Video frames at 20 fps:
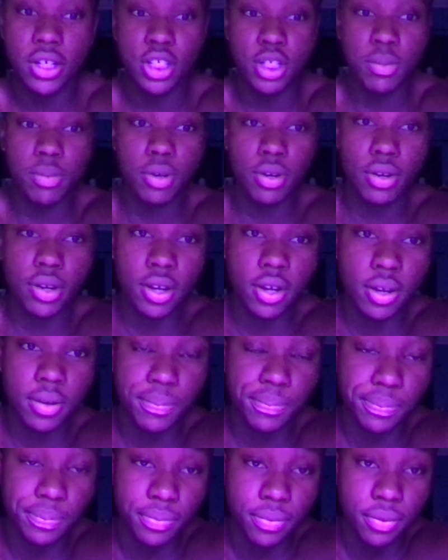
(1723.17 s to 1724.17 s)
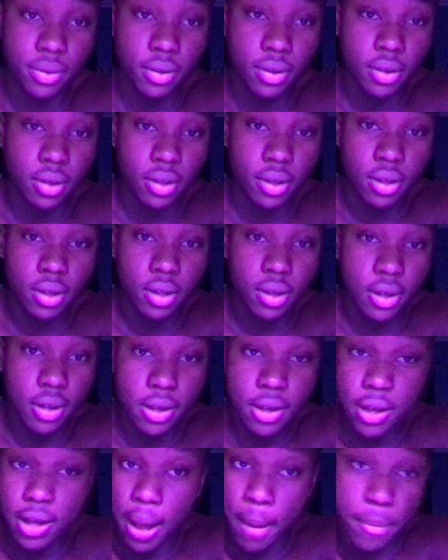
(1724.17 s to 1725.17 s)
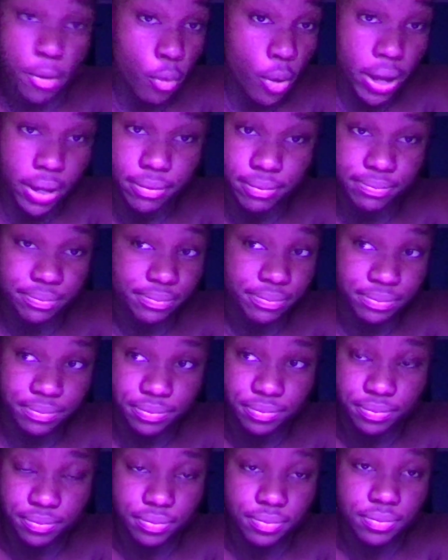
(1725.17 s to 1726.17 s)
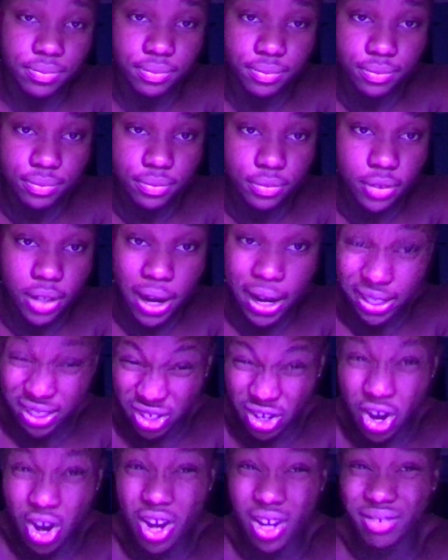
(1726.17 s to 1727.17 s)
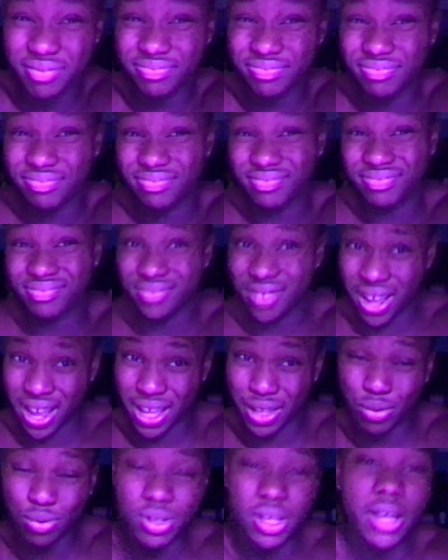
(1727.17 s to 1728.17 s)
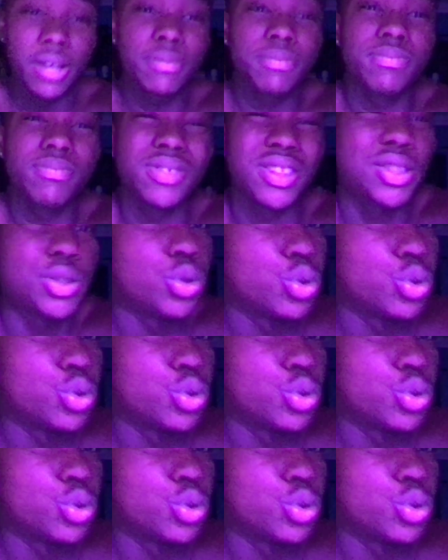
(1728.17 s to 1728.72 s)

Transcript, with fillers: gmail.com. I'll be waiting. Hi, Sha'Carri. Alright, you saying you